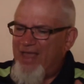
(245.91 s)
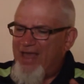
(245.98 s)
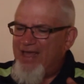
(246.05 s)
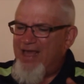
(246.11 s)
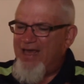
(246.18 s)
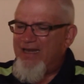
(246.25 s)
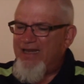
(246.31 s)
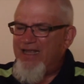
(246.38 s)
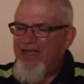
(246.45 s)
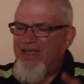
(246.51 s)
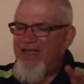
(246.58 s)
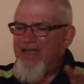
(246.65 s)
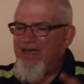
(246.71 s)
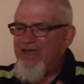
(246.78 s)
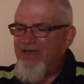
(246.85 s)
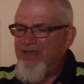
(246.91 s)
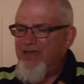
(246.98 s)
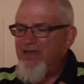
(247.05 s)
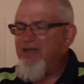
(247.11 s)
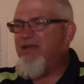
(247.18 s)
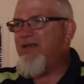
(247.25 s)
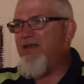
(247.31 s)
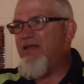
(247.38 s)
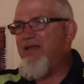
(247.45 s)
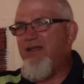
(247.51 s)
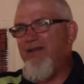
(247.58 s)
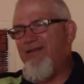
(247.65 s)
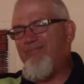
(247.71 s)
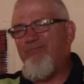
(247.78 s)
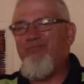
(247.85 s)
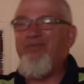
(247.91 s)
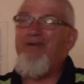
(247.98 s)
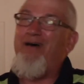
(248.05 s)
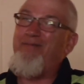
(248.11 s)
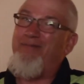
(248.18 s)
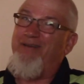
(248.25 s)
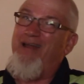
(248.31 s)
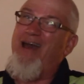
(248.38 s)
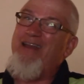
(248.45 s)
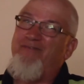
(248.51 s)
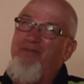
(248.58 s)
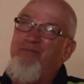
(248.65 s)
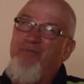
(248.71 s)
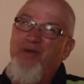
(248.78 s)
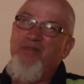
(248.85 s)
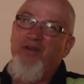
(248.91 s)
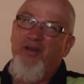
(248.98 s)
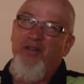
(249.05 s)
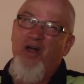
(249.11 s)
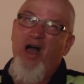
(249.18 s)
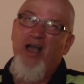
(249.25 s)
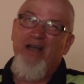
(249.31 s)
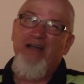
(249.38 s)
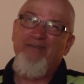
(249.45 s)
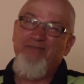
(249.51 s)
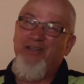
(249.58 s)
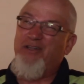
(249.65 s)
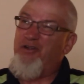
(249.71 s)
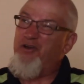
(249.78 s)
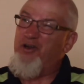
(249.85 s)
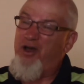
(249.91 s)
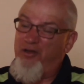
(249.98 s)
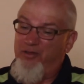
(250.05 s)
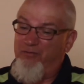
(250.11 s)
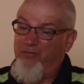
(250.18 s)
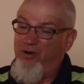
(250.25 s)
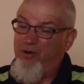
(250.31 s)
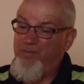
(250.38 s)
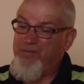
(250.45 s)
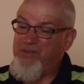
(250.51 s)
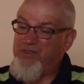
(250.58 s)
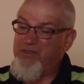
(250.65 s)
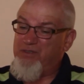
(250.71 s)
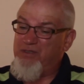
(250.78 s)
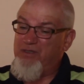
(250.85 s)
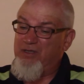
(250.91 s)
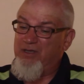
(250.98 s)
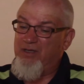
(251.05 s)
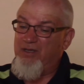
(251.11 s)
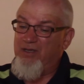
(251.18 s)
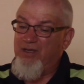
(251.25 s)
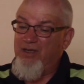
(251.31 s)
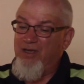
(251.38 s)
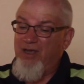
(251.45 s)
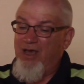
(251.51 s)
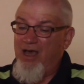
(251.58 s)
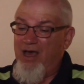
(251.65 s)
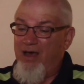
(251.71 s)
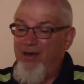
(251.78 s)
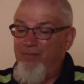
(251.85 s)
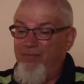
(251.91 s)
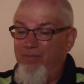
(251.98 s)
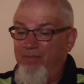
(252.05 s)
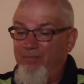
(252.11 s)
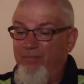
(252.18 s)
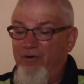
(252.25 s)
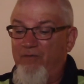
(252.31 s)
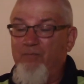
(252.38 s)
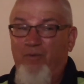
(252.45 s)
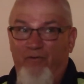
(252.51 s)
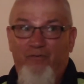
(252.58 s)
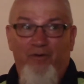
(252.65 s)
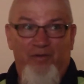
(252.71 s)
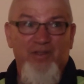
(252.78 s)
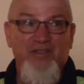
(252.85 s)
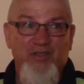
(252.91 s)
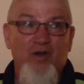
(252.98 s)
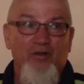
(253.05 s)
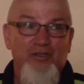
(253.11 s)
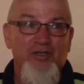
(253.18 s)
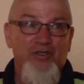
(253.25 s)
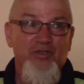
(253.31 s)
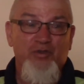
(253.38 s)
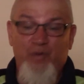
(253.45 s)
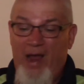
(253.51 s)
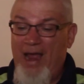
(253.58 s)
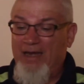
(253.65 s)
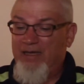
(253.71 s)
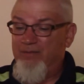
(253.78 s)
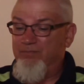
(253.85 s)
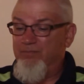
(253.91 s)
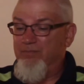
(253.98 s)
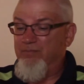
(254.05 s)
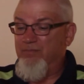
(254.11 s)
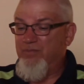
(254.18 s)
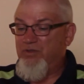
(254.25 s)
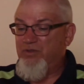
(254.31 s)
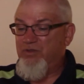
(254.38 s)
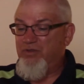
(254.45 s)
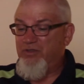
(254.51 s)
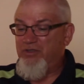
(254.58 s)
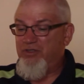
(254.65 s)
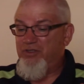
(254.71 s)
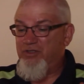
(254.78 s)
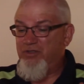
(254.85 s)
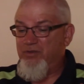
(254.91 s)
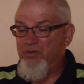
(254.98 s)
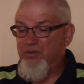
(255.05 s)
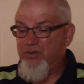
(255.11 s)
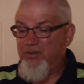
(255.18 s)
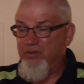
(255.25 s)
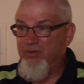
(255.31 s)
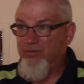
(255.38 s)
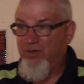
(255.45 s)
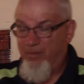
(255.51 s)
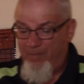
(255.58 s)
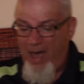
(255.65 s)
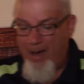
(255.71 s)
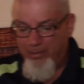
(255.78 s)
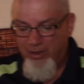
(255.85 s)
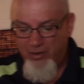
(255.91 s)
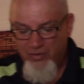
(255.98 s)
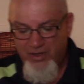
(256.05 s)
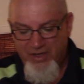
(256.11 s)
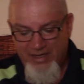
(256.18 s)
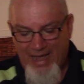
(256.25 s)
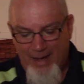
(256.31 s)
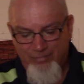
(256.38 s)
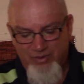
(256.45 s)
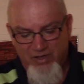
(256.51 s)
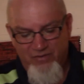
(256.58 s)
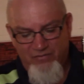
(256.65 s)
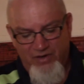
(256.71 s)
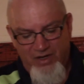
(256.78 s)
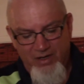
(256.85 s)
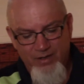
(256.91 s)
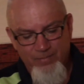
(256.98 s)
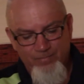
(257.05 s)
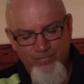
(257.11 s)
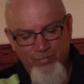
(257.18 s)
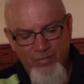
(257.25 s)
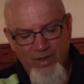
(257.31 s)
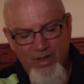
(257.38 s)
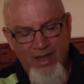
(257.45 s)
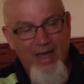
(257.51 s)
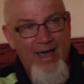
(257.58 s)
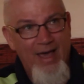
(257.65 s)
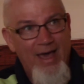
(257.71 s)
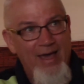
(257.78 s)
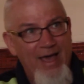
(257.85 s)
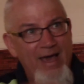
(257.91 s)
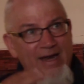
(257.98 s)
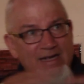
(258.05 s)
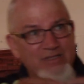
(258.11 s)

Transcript: and he, he had probably not even been there long enough to learn all the ropes. Uh, but before the soldiers dragged him to the Babylonian captivity. And, and,